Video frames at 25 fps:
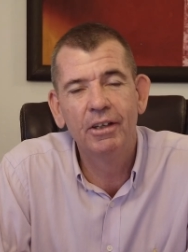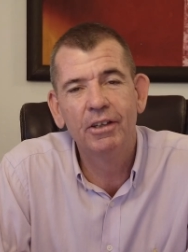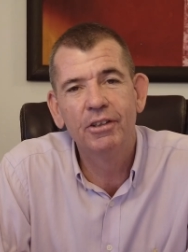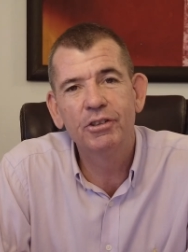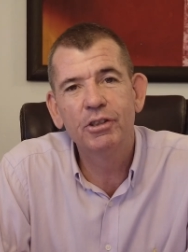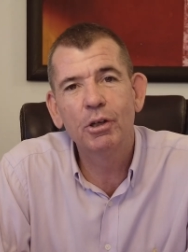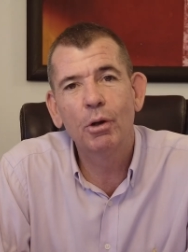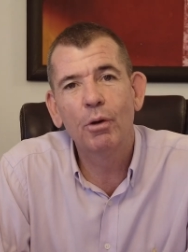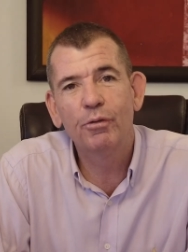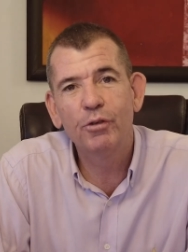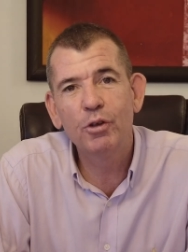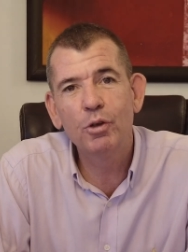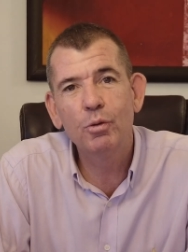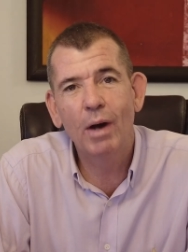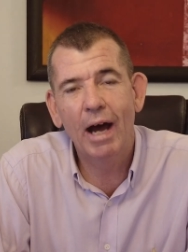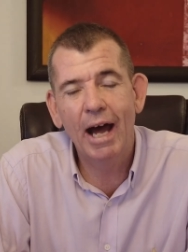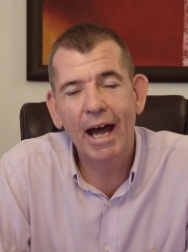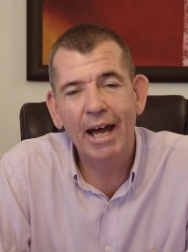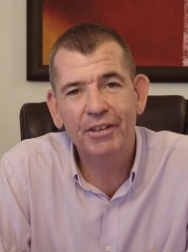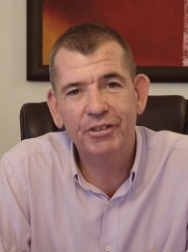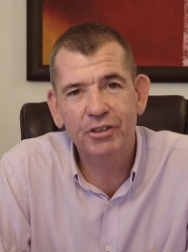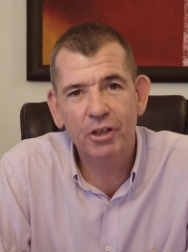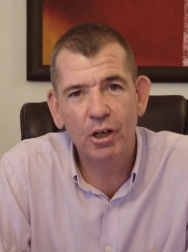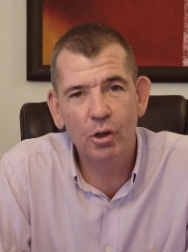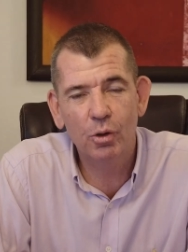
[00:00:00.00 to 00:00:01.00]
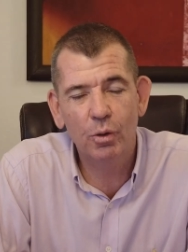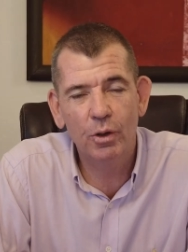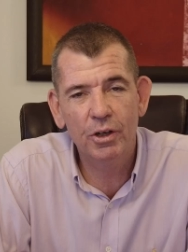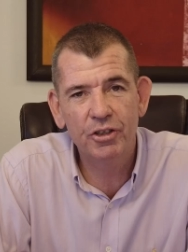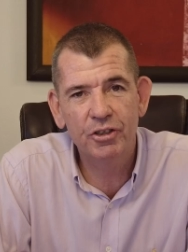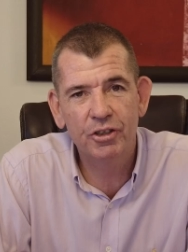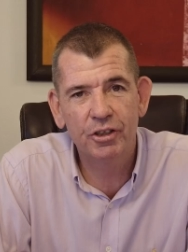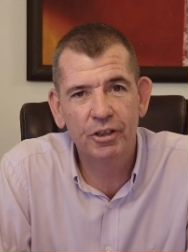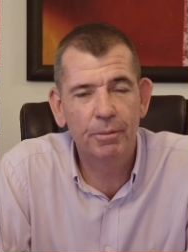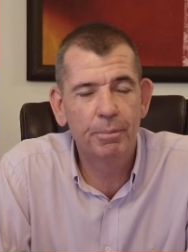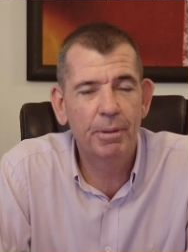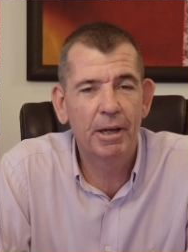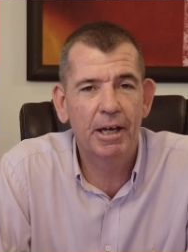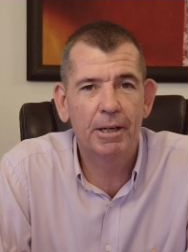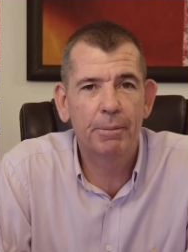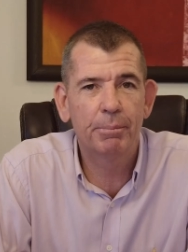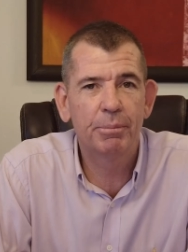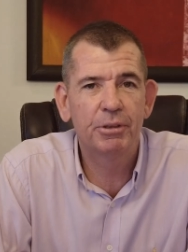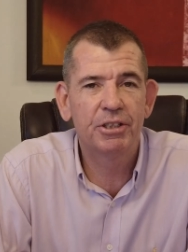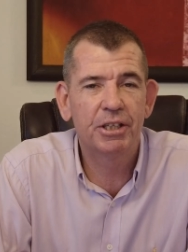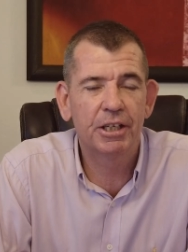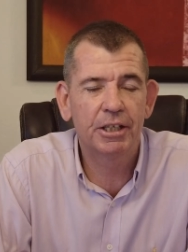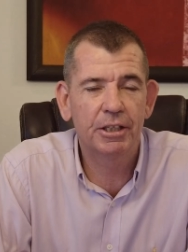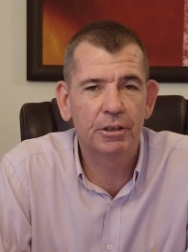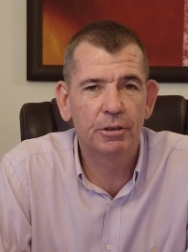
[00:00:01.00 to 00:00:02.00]
So if you ask a question about a
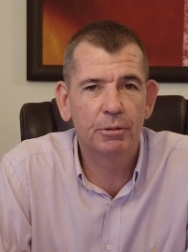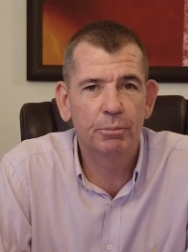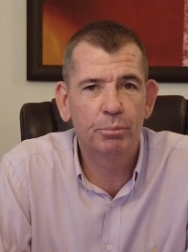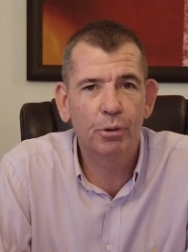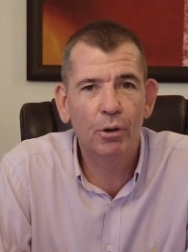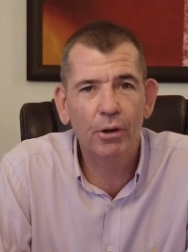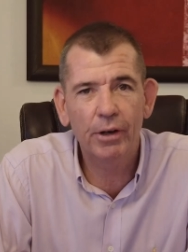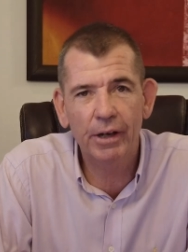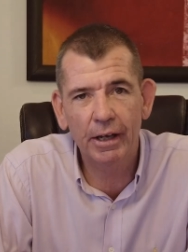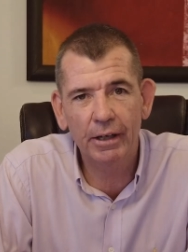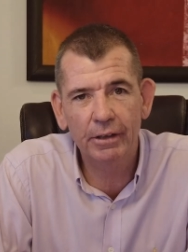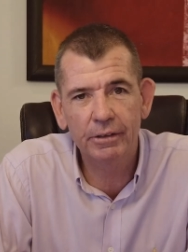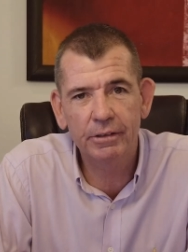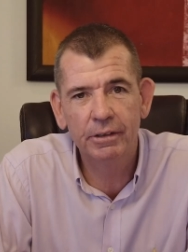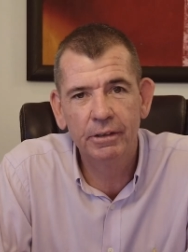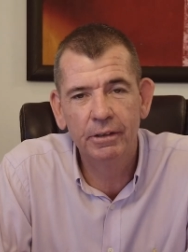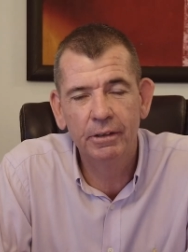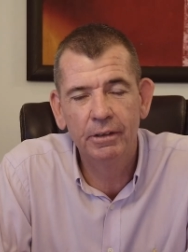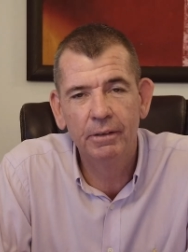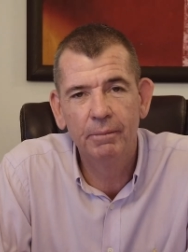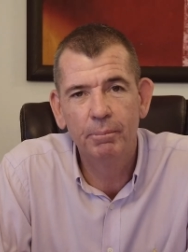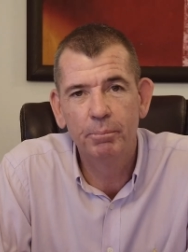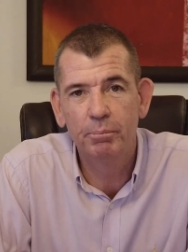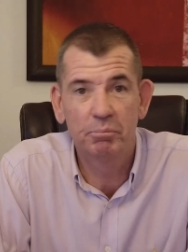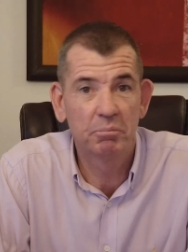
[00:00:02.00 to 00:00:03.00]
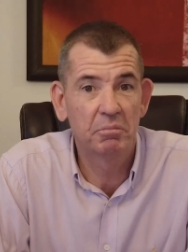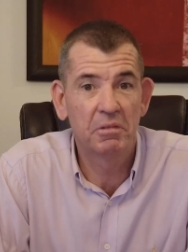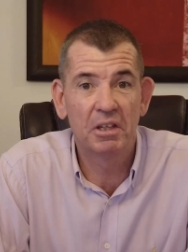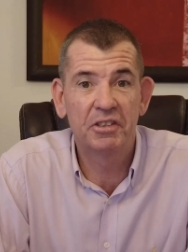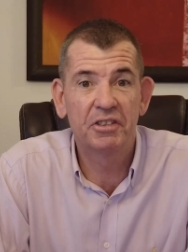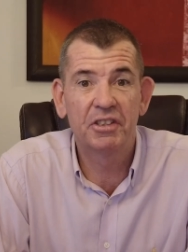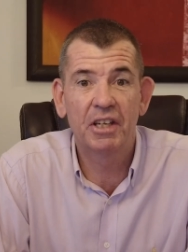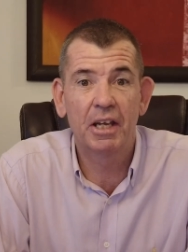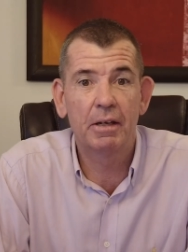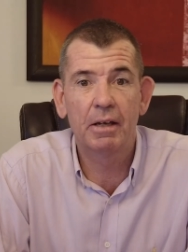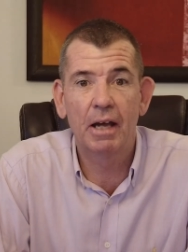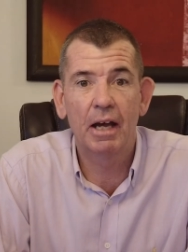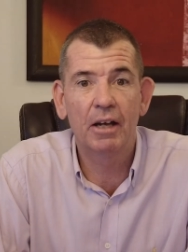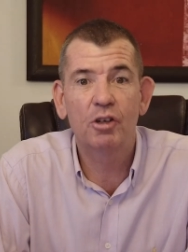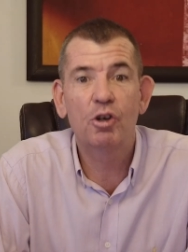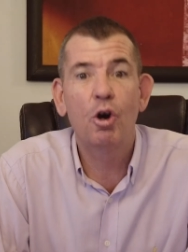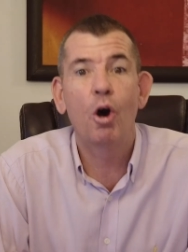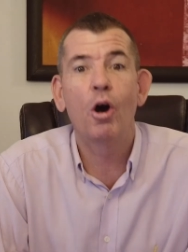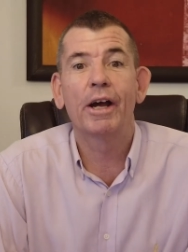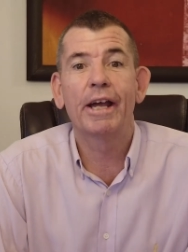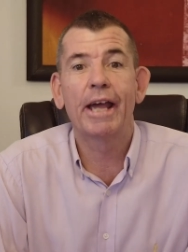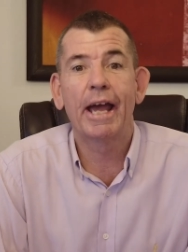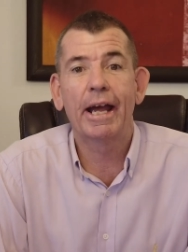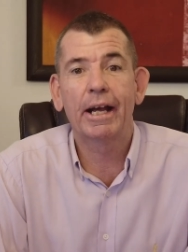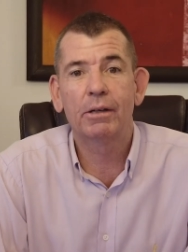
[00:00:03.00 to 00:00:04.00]
particular product, let's say a
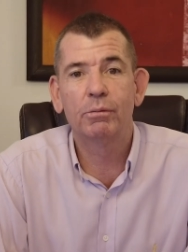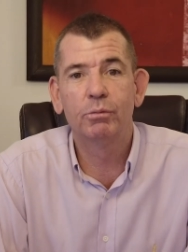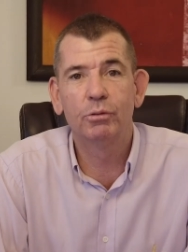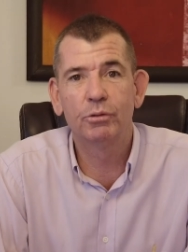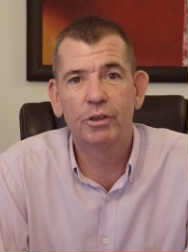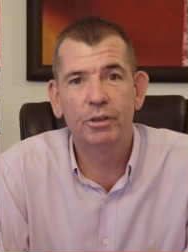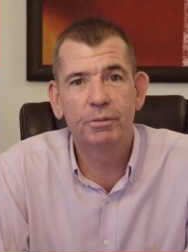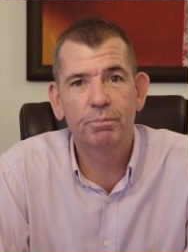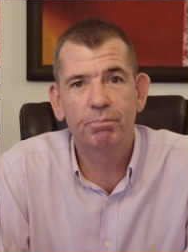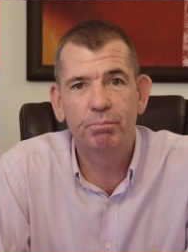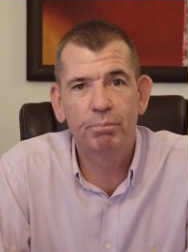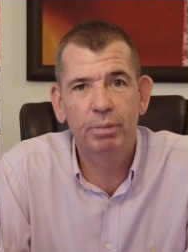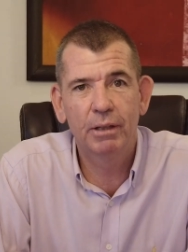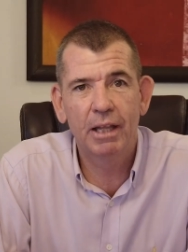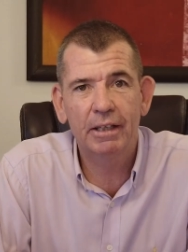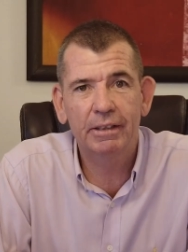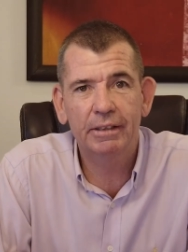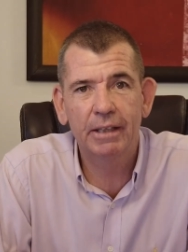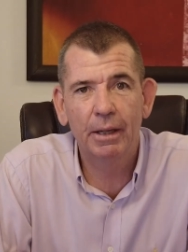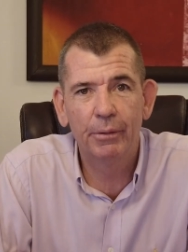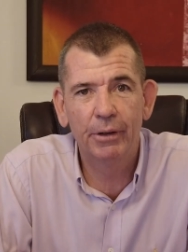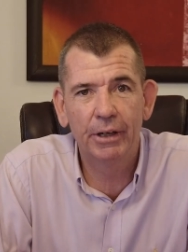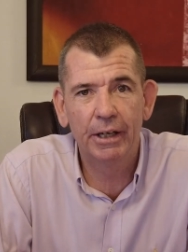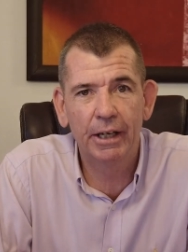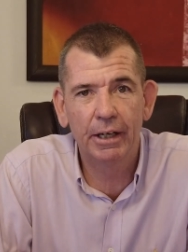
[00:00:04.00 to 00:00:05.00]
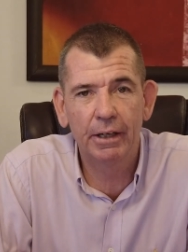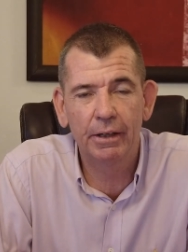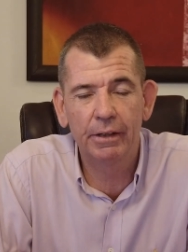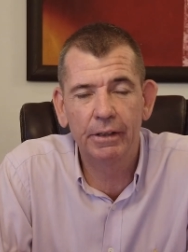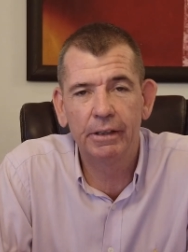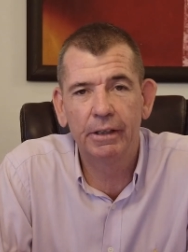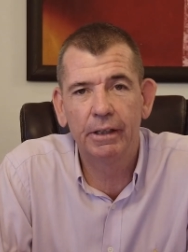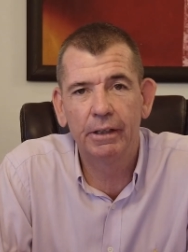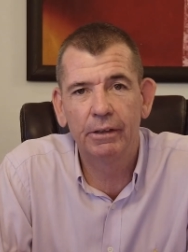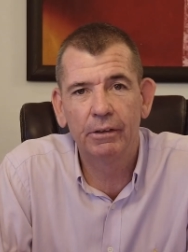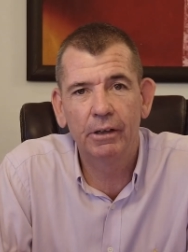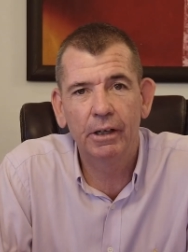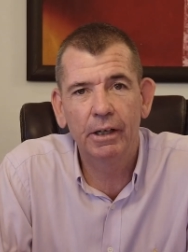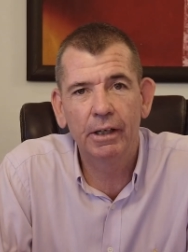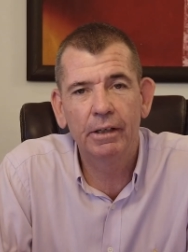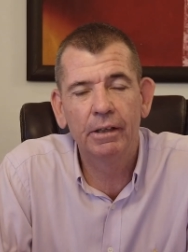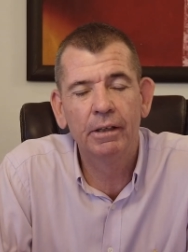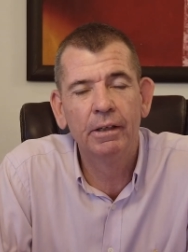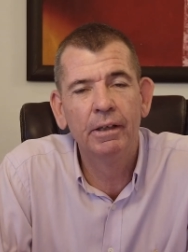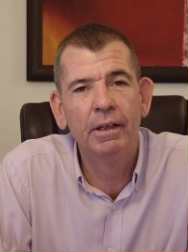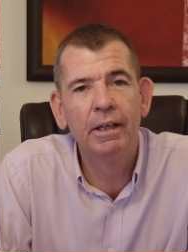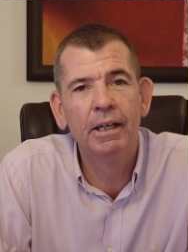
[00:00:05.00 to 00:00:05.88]
kayak, we'll just pluck that one out of the air, right?